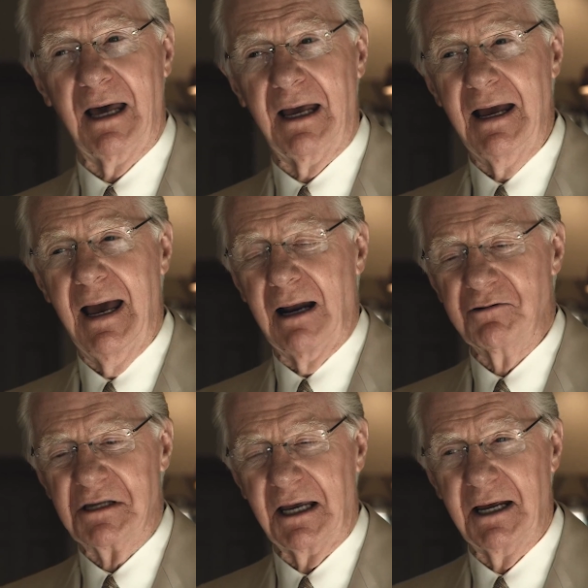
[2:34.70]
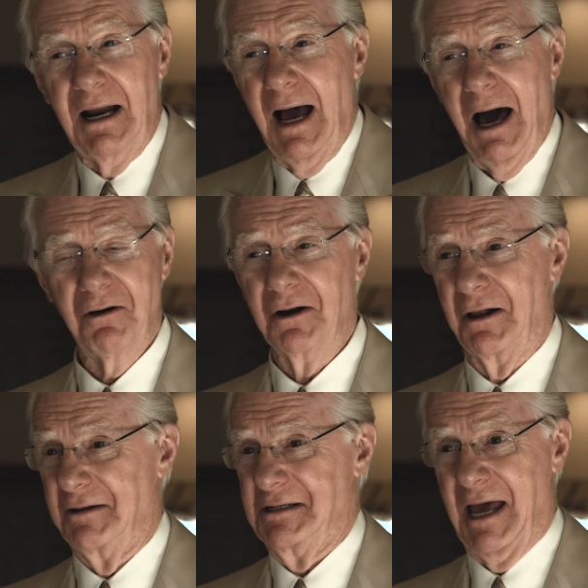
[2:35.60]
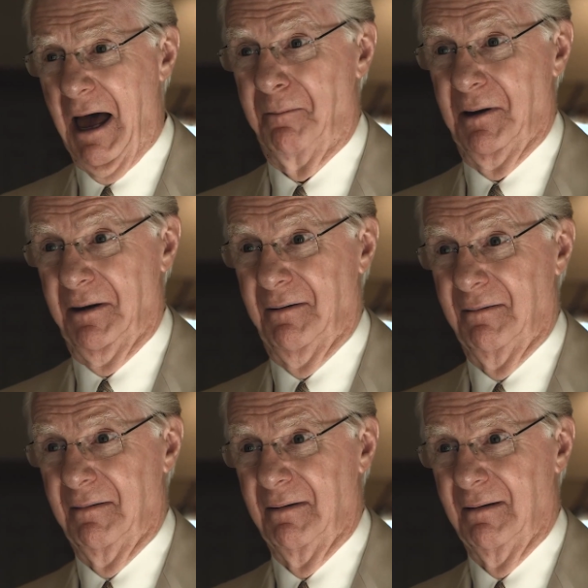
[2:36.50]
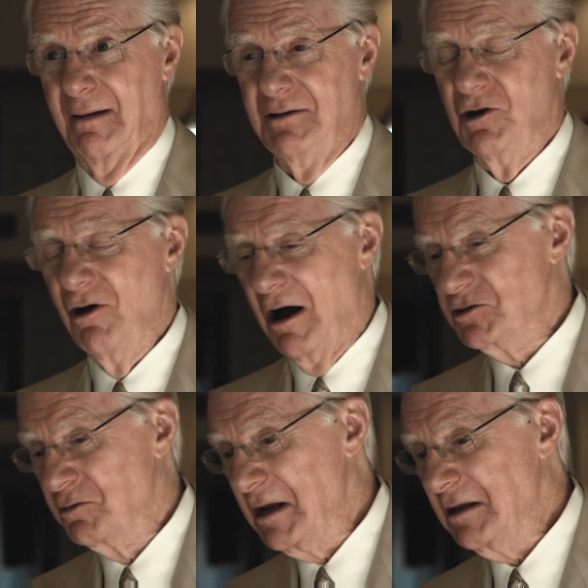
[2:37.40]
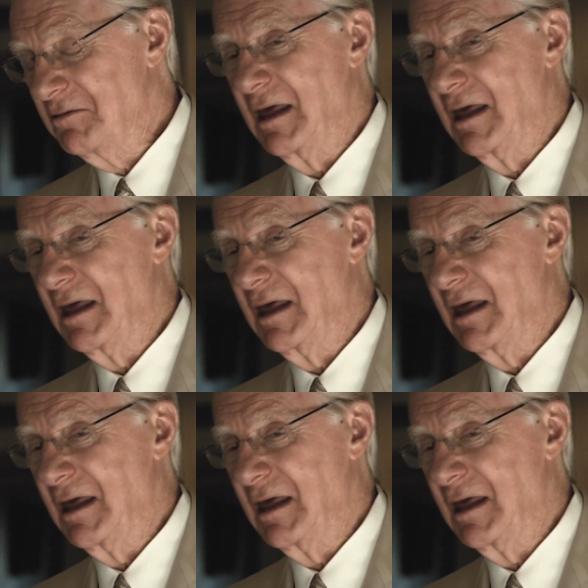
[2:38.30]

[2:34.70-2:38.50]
day and I was thinking, how did all this happen? Do you know, I was reading